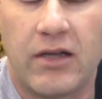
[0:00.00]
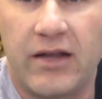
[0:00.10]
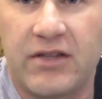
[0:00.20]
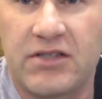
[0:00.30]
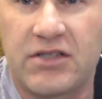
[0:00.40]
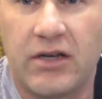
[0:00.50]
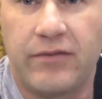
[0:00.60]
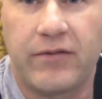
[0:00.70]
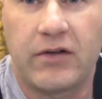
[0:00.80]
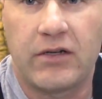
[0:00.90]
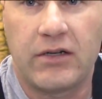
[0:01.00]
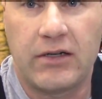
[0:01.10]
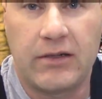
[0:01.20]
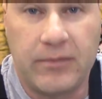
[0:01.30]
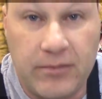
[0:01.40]
Got this stuff
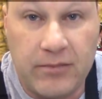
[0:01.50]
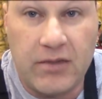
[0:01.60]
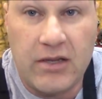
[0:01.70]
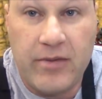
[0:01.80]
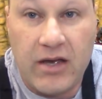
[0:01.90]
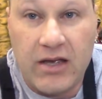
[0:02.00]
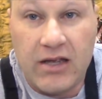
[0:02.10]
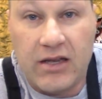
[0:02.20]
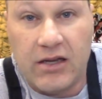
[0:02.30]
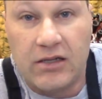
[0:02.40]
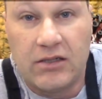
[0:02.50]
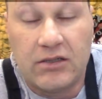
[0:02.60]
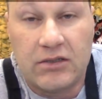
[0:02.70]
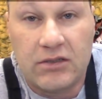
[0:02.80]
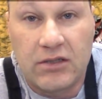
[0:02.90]
from eBay.
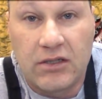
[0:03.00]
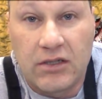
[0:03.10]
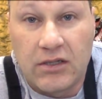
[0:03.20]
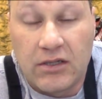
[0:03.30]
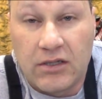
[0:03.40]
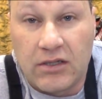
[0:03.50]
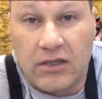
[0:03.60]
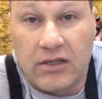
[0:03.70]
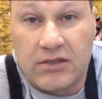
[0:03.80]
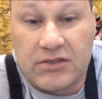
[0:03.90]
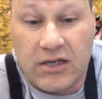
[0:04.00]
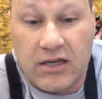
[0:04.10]
It's